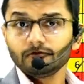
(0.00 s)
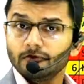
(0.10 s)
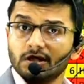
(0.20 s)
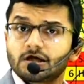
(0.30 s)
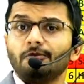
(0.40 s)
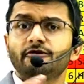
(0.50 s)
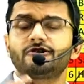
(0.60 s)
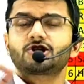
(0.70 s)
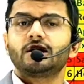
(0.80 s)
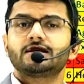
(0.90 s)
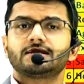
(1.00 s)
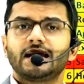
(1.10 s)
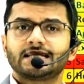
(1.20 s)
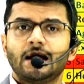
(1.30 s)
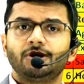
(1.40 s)
This is a professional
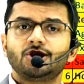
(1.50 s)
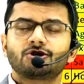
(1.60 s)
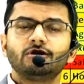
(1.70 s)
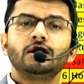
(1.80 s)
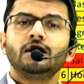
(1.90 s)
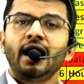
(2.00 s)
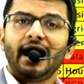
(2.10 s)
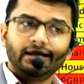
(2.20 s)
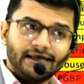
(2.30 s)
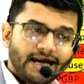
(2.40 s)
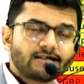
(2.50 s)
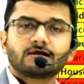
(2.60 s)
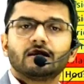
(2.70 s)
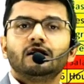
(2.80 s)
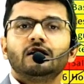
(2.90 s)
examination, and
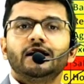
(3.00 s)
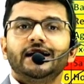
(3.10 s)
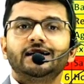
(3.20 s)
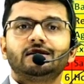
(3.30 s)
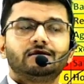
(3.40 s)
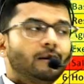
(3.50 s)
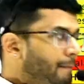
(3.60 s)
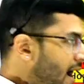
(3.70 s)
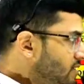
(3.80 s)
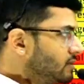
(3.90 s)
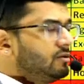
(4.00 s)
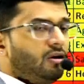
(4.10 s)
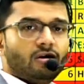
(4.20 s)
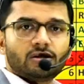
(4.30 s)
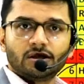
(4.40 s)
yes, the pattern
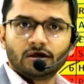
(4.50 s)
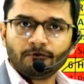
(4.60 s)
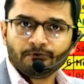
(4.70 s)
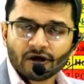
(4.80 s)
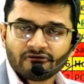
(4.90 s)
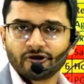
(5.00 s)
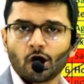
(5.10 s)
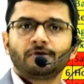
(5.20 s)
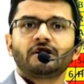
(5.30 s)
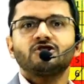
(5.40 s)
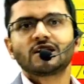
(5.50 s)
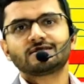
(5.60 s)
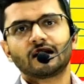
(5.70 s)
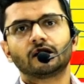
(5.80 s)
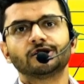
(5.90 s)
or the phenomena which
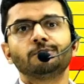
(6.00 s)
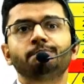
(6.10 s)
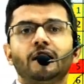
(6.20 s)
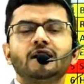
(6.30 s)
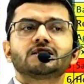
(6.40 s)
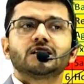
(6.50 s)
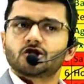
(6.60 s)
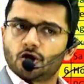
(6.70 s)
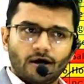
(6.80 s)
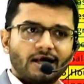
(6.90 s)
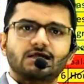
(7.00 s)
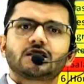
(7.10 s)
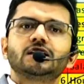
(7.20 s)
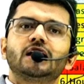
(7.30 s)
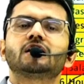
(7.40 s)
has recurred in past, it's not
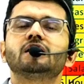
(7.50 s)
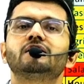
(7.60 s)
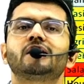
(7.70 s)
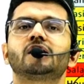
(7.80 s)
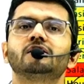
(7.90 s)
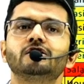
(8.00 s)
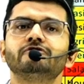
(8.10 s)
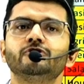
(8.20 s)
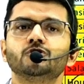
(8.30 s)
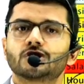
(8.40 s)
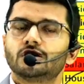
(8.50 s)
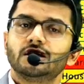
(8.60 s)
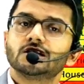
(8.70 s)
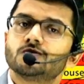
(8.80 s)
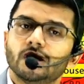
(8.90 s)
necessary that will recur in future
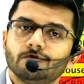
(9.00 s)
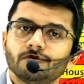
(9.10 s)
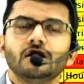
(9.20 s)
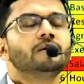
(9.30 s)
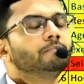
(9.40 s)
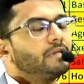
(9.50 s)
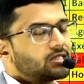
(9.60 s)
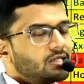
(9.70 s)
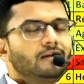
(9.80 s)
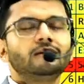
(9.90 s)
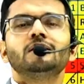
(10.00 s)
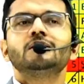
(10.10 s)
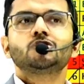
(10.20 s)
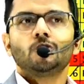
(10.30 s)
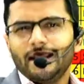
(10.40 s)
as well. But still,
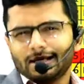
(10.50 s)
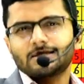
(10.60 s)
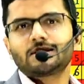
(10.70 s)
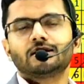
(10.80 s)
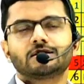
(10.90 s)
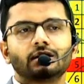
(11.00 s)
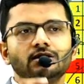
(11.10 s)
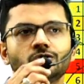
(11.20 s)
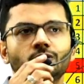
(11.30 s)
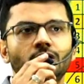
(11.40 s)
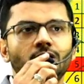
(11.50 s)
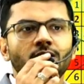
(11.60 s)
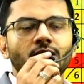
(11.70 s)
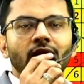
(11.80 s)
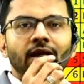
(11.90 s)
to an extent, to a
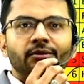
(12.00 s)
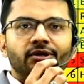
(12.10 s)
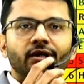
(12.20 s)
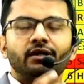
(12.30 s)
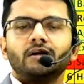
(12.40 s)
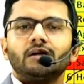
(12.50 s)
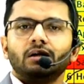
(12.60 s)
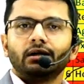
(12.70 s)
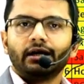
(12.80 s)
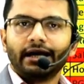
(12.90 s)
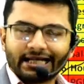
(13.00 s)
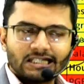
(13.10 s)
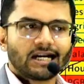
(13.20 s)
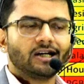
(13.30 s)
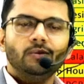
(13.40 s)
limited
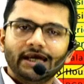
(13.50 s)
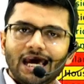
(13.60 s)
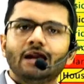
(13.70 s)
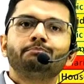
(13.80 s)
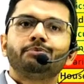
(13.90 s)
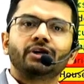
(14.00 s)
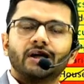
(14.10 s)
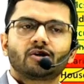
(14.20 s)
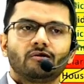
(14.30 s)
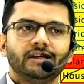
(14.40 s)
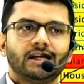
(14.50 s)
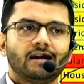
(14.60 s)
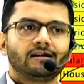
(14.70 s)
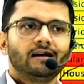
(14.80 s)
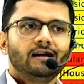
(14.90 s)
extent, we can predict or we
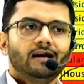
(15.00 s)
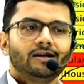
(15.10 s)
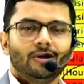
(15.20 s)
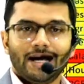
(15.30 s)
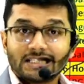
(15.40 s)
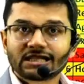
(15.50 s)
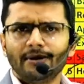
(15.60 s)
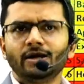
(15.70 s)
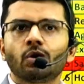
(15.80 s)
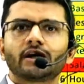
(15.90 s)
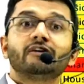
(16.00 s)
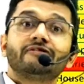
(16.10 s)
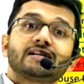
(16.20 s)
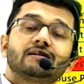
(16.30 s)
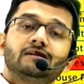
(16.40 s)
can estimate what kind
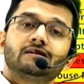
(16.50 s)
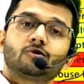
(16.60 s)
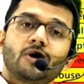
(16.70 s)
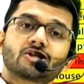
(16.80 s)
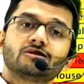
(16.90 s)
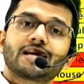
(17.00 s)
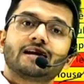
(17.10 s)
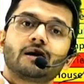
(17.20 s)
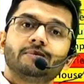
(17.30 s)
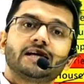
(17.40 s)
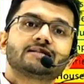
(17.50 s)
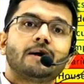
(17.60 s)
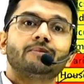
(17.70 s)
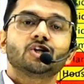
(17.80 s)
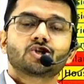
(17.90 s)
of questions can come in the
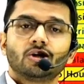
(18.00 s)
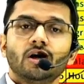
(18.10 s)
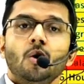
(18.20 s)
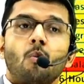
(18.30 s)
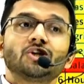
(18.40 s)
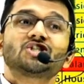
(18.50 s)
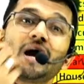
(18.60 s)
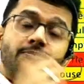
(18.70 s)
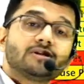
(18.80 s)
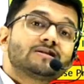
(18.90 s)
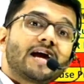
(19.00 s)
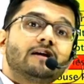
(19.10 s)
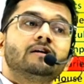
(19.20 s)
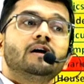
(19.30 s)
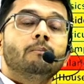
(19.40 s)
examination, what chapters
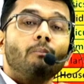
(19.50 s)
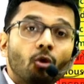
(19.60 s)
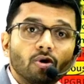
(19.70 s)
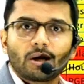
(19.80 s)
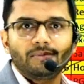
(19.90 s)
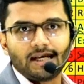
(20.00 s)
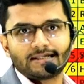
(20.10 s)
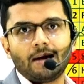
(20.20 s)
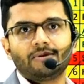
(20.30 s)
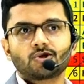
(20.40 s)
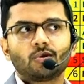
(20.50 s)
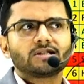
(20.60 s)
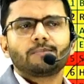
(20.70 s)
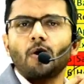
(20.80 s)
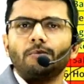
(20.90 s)
can more come in the examination, what
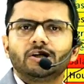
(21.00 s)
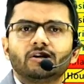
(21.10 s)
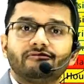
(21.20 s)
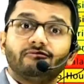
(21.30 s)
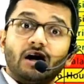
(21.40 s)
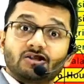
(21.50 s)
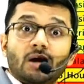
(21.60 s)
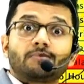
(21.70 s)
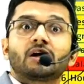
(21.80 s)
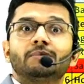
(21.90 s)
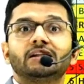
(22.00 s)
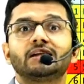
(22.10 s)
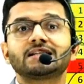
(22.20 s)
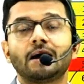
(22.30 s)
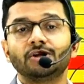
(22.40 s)
is the probability of a chapter coming in
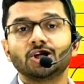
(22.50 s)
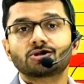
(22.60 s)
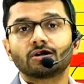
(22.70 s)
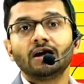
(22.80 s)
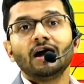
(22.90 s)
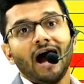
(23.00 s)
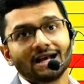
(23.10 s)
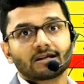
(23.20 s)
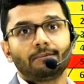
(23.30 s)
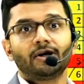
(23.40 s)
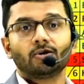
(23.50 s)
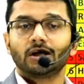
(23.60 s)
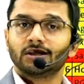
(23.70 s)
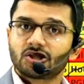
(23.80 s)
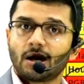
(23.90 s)
the examination as compared to
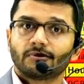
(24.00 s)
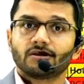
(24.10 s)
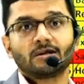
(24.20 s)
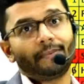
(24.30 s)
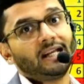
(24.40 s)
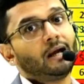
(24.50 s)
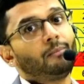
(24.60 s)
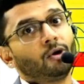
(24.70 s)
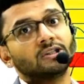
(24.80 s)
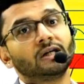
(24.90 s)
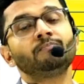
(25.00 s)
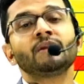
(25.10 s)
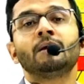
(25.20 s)
other chapters depending upon the